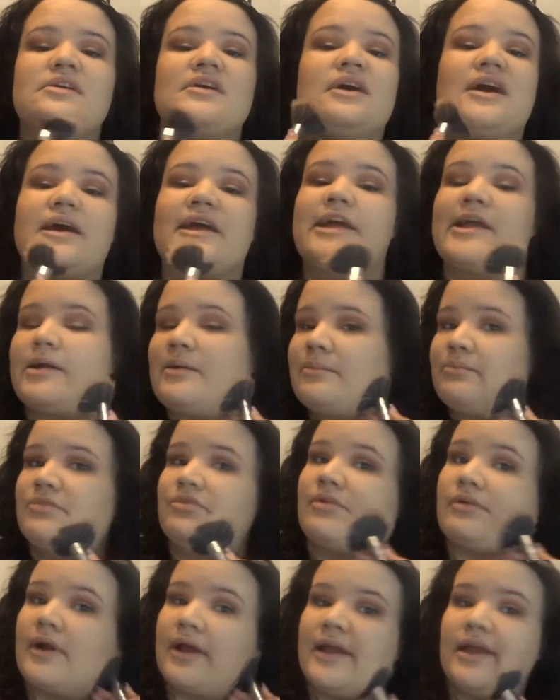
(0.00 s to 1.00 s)
I am
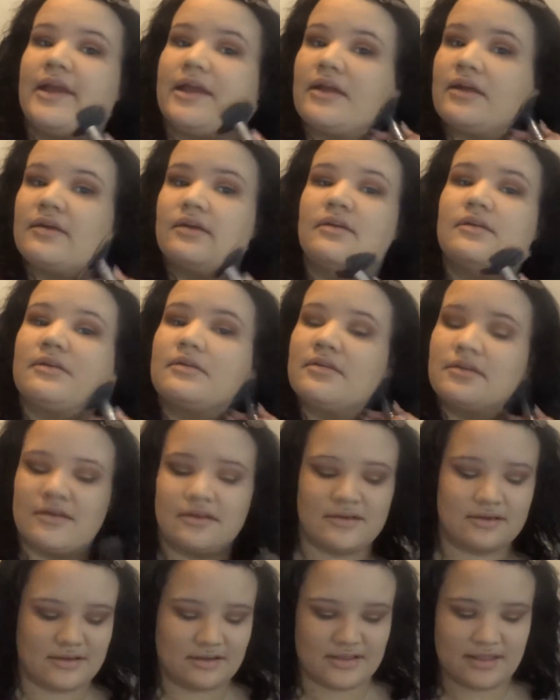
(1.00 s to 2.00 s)
trying.
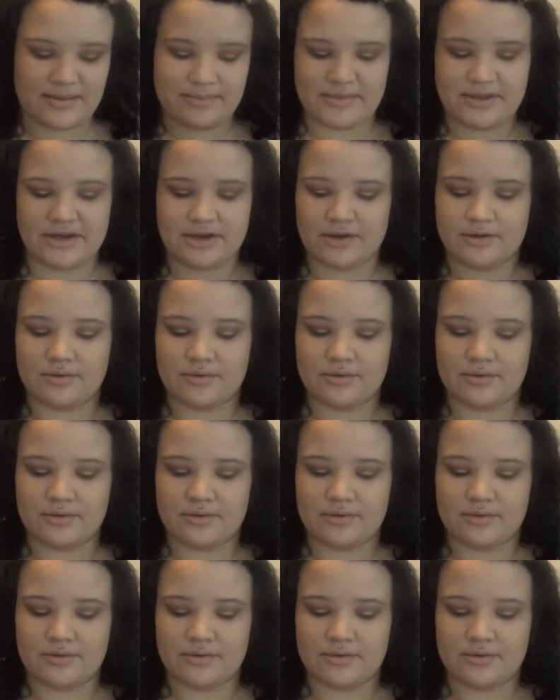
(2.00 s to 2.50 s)
Let me know.